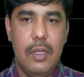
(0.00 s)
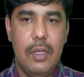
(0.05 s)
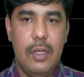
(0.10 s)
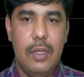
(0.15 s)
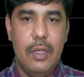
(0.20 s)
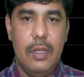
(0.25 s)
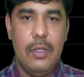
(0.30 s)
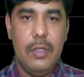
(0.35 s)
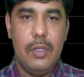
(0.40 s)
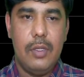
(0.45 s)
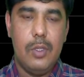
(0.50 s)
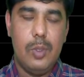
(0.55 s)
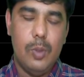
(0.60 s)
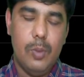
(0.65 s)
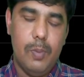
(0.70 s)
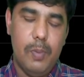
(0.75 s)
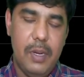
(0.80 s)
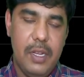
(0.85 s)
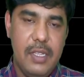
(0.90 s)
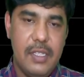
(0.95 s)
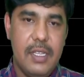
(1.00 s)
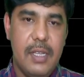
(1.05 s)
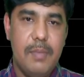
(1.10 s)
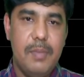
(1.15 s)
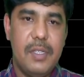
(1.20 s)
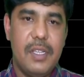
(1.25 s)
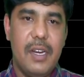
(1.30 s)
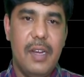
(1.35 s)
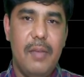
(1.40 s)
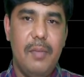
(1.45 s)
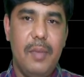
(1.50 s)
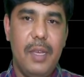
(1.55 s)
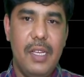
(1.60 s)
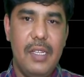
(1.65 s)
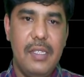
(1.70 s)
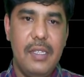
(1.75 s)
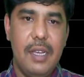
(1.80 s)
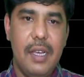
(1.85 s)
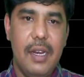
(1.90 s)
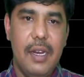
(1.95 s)
So please subscribe my
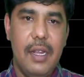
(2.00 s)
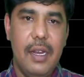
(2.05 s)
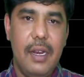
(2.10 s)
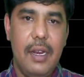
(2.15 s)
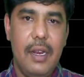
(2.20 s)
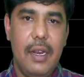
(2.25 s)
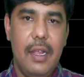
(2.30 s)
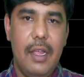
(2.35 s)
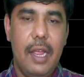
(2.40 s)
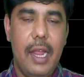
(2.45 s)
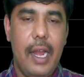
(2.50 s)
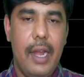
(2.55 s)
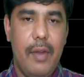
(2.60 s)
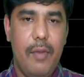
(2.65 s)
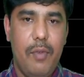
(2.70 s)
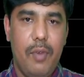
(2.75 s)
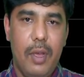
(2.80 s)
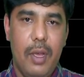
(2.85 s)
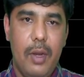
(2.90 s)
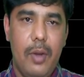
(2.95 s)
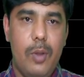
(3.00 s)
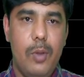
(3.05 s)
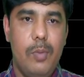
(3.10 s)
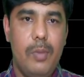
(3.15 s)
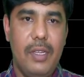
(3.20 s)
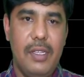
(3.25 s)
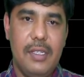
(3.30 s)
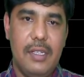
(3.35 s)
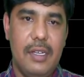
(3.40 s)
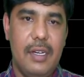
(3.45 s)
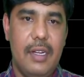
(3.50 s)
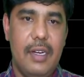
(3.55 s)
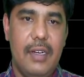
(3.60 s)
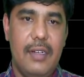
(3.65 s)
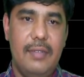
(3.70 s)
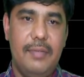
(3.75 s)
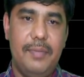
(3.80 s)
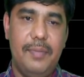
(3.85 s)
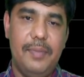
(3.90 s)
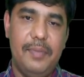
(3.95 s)
channel and follow my channel.
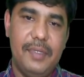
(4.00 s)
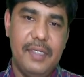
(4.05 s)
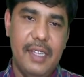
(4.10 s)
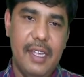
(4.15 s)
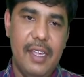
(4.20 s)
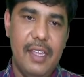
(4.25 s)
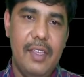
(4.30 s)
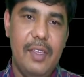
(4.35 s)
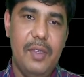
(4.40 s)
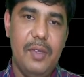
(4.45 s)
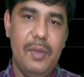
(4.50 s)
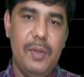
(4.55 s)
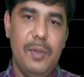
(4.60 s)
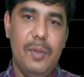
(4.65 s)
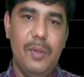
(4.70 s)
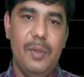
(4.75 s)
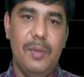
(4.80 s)
Thank you.